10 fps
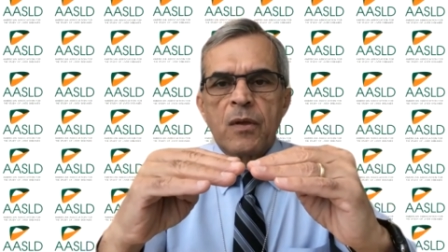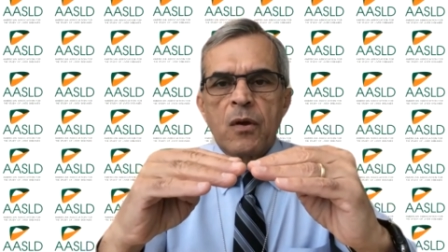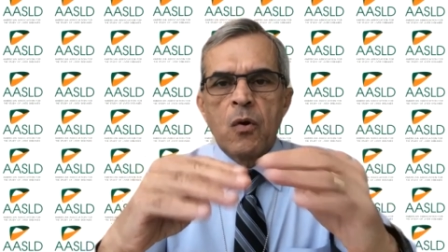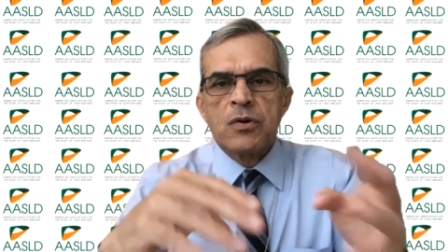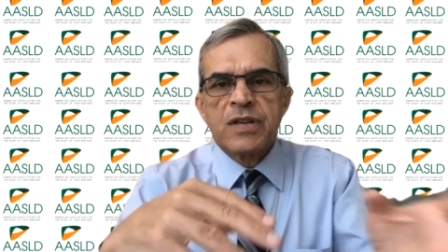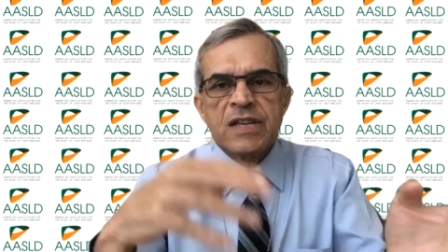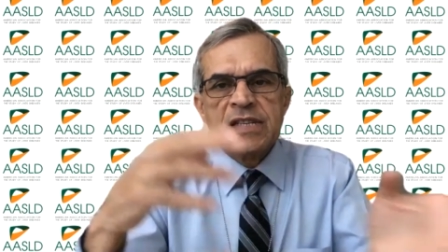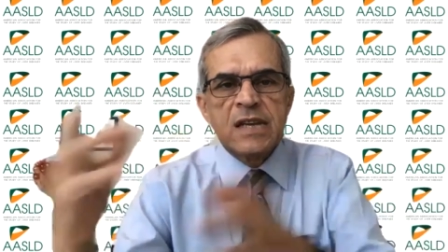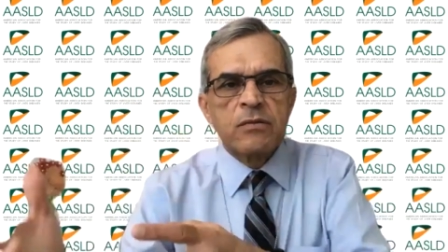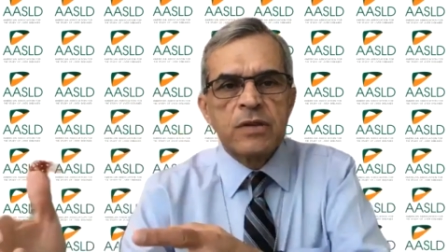causing
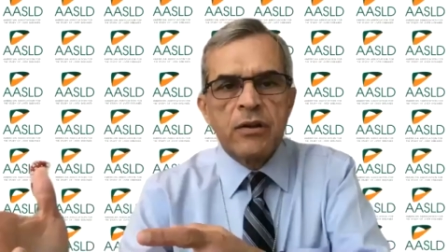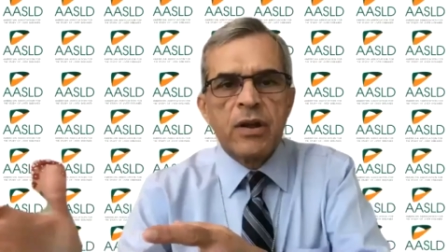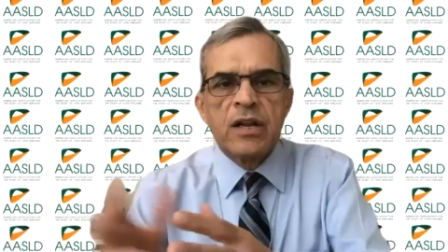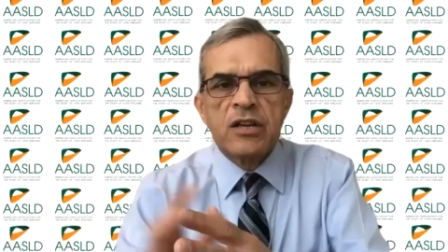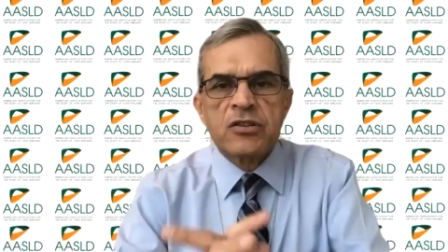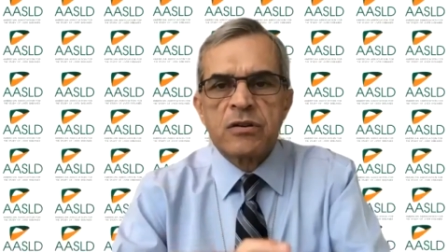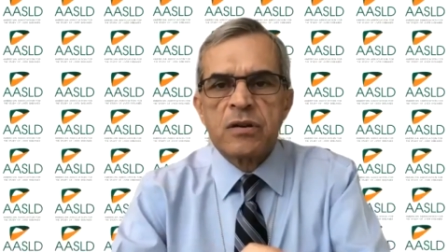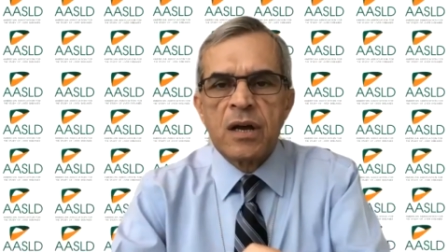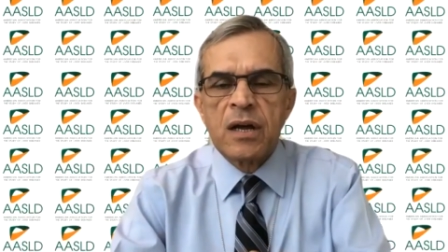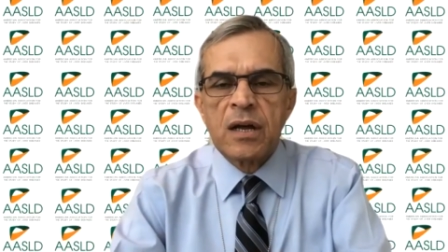secondary lesion,
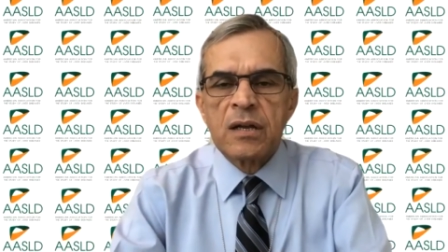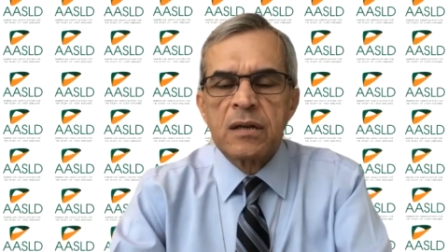uh,